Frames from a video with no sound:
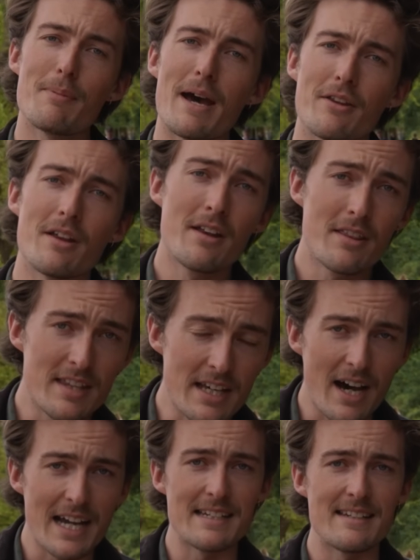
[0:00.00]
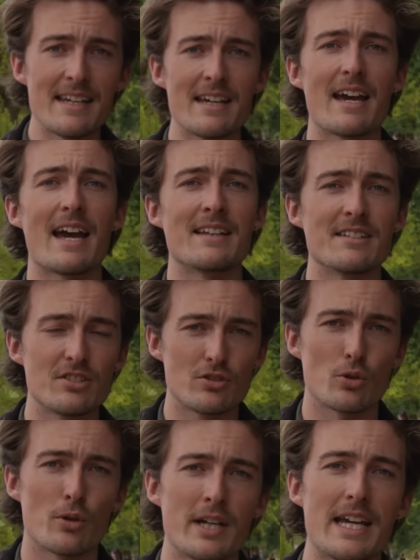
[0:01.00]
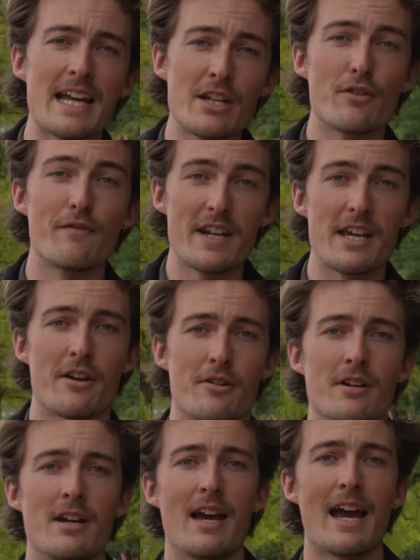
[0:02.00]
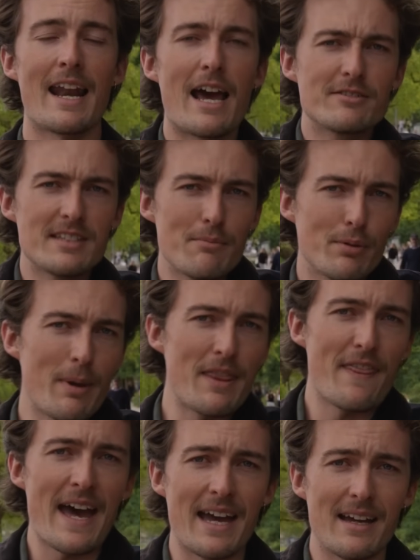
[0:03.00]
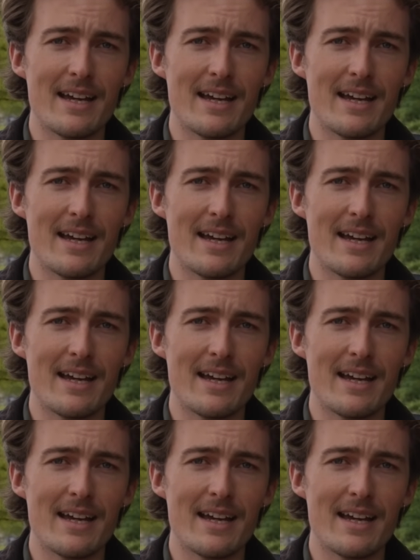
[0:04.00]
about the idea and the story in your video and how to implement that